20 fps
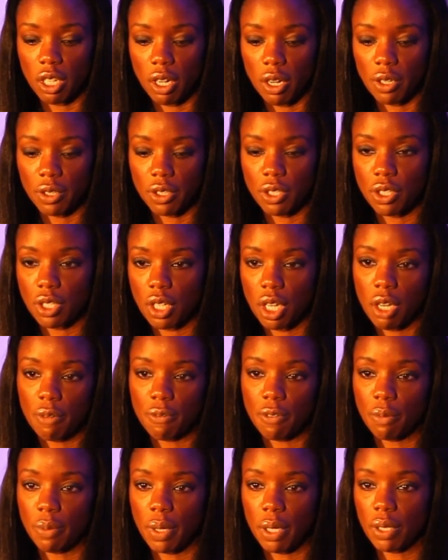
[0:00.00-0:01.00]
hard
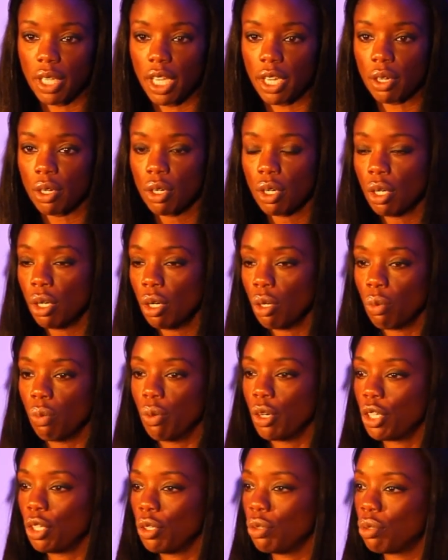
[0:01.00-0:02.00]
stuff about, like,
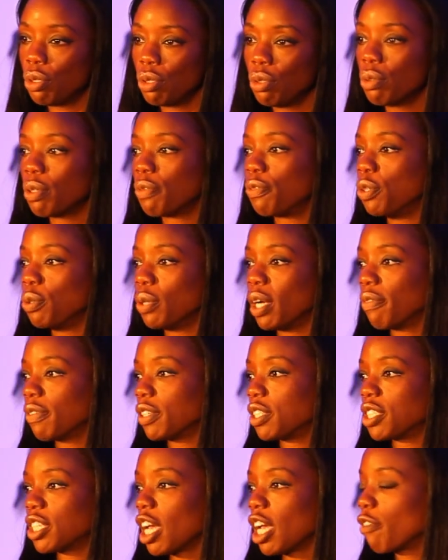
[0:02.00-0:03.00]
what do you do if you have a
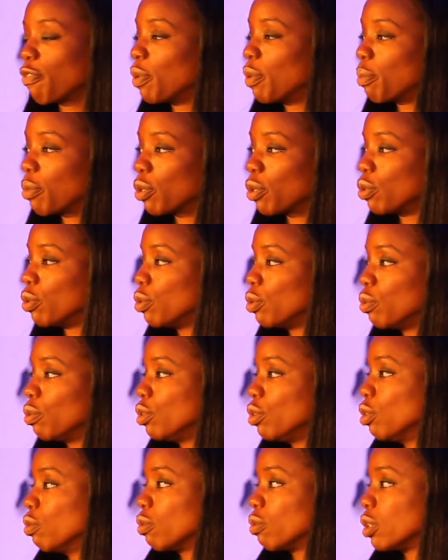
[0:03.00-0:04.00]
staff member
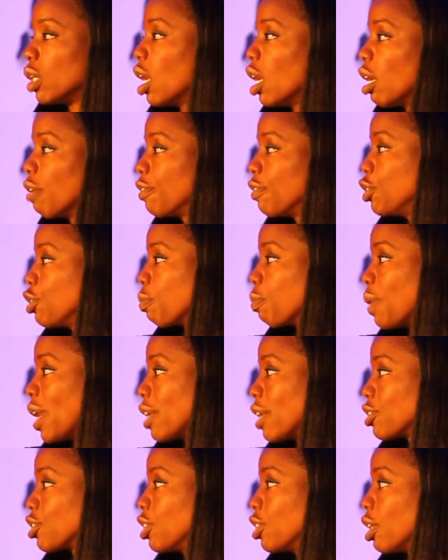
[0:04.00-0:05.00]
who you love and you're
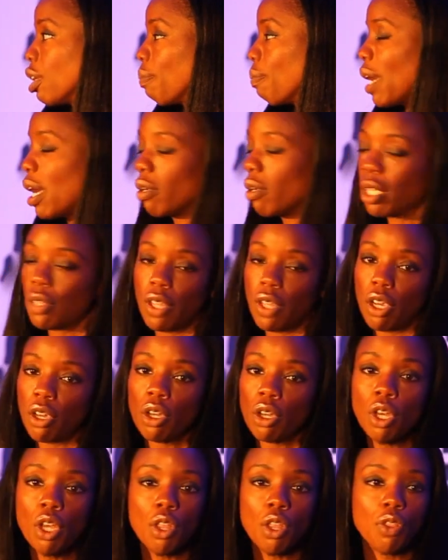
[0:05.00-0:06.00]
passionate about, and
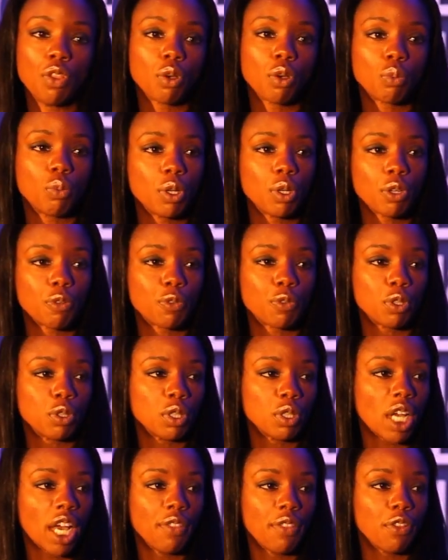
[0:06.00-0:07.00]
they're
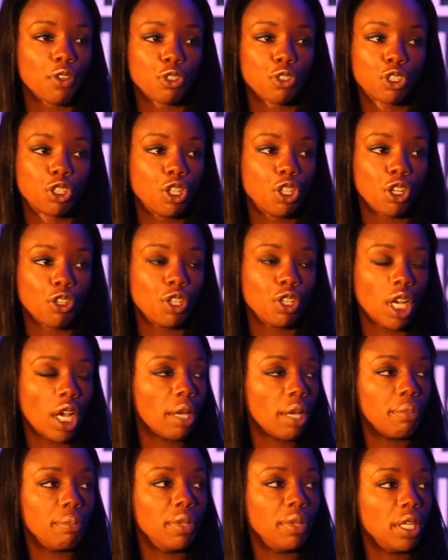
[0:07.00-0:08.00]
wonderful and they're
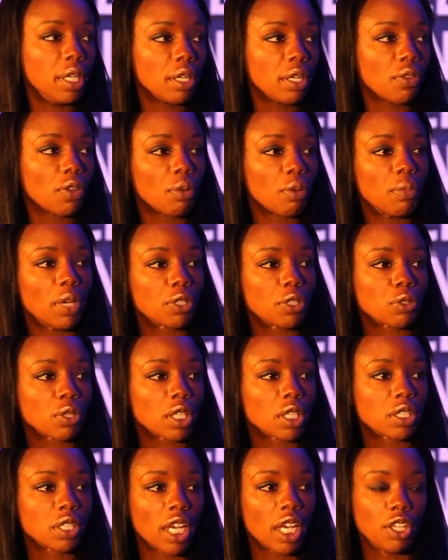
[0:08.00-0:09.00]
not meeting their
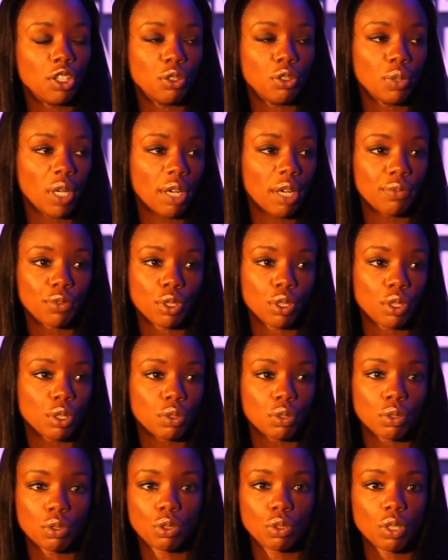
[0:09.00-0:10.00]
metrics, and you have to
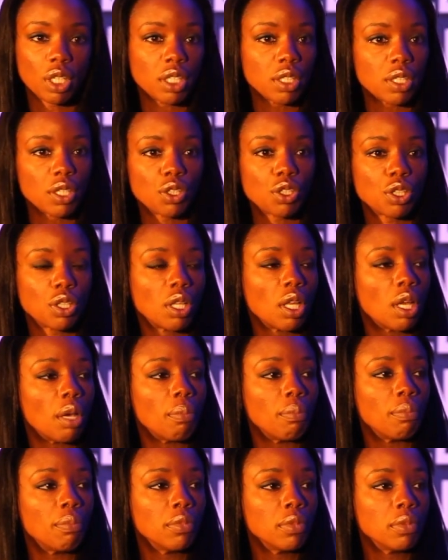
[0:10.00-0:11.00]
transition
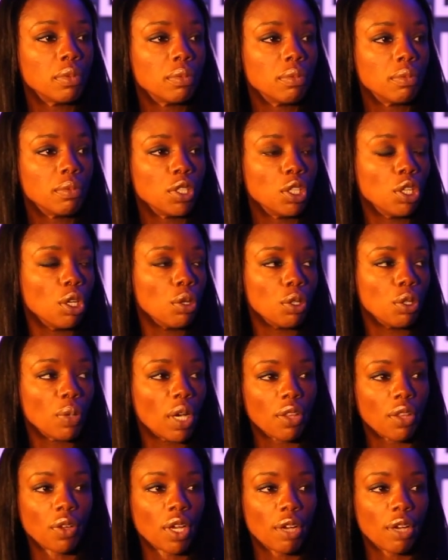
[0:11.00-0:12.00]
them. You
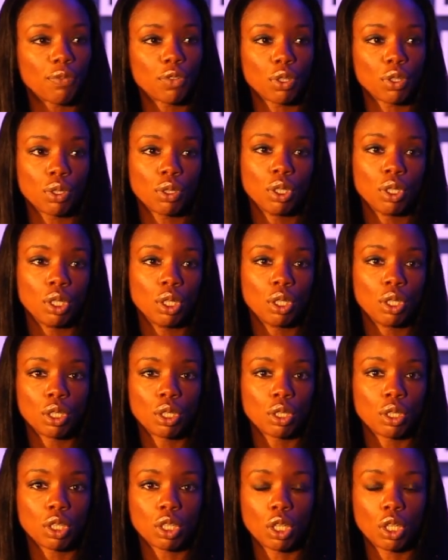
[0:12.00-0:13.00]
either have to
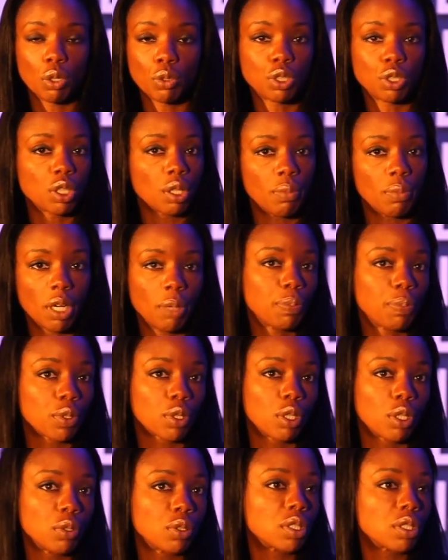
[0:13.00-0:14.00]
coach them up or
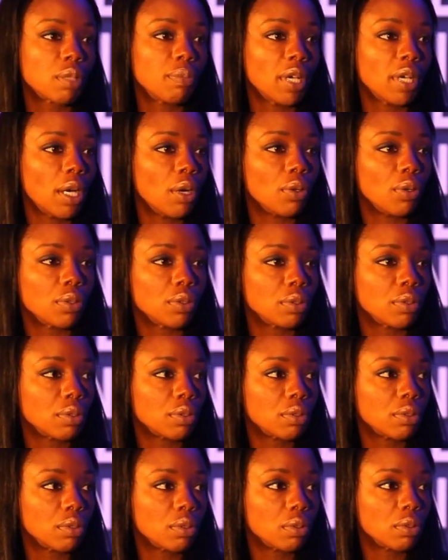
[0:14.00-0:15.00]
coach them out,
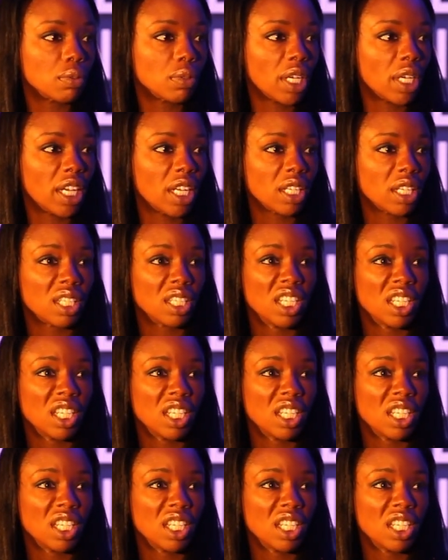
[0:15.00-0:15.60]
right?